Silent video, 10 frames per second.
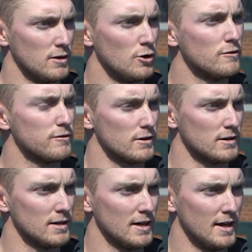
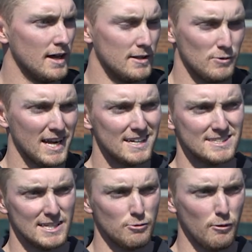Hoover, and then we kind of
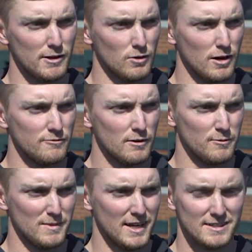see what we learned from
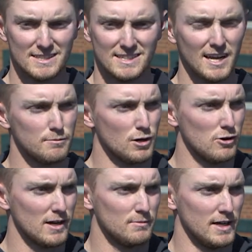from there. And that's the kind of
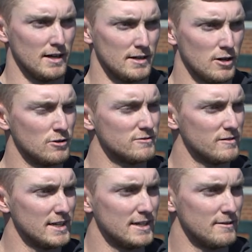program that Coach
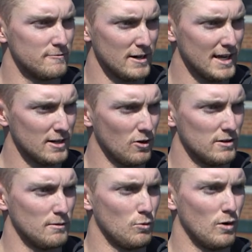V and Frank and
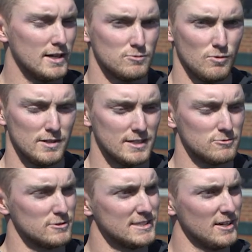all them one is one
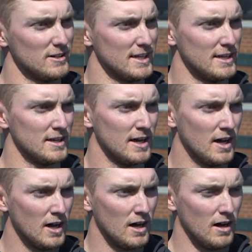that's resilient
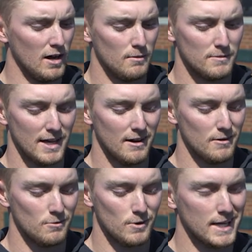um,
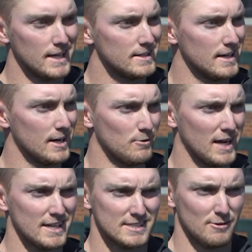that we get there and we
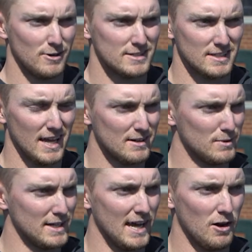kind of see what it's like.
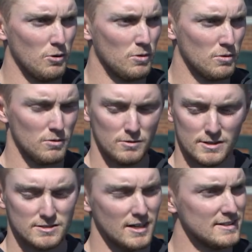But now
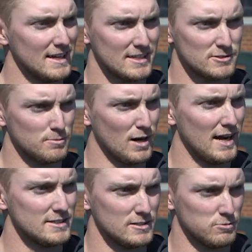there's nothing that can
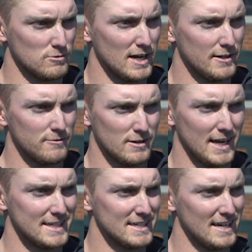surprise us. We're ready for
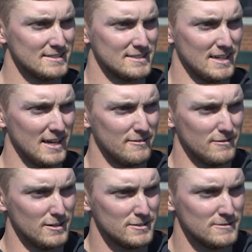any task that's ahead
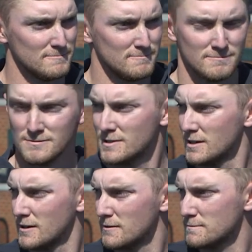of us. You've seen a
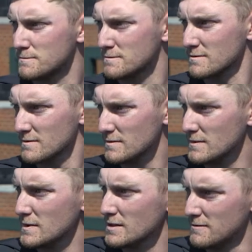lot of pitchers
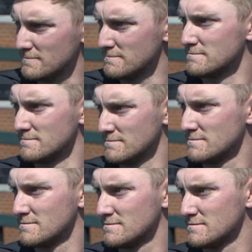come in here through the
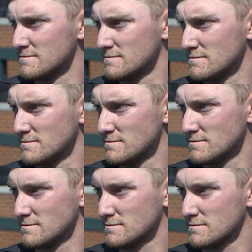years. How different is it
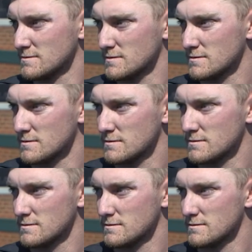seeing guys like
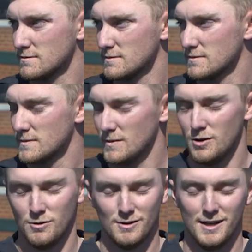Chase Burns and
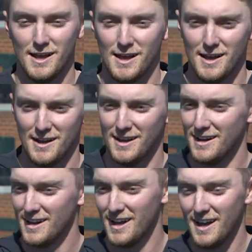Chase Dollander walk in
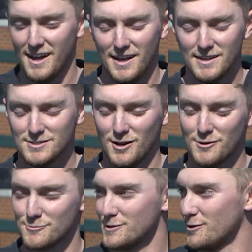here? It's
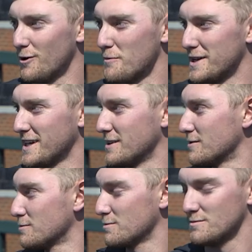unreal. I
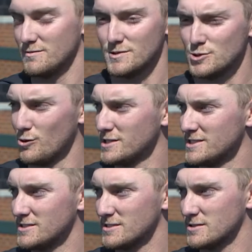mean,
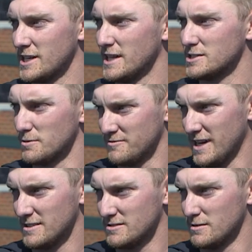Joyce's changeup's
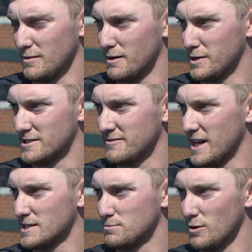faster than my best
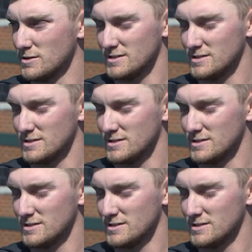fastball.